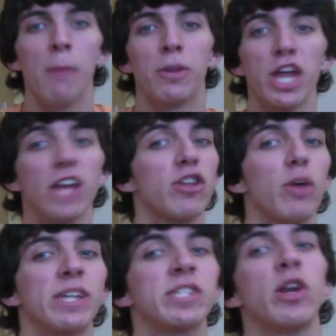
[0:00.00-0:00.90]
to just
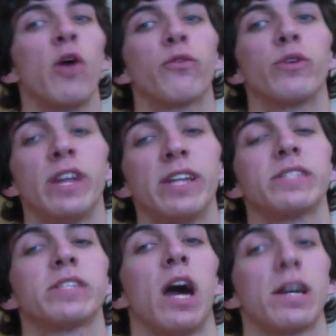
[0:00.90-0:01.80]
slam with me with another
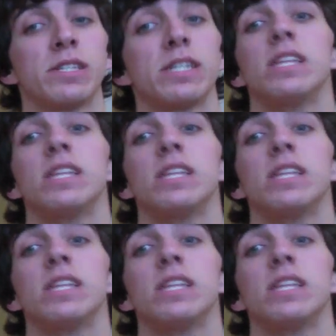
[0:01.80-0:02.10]
Air Slash.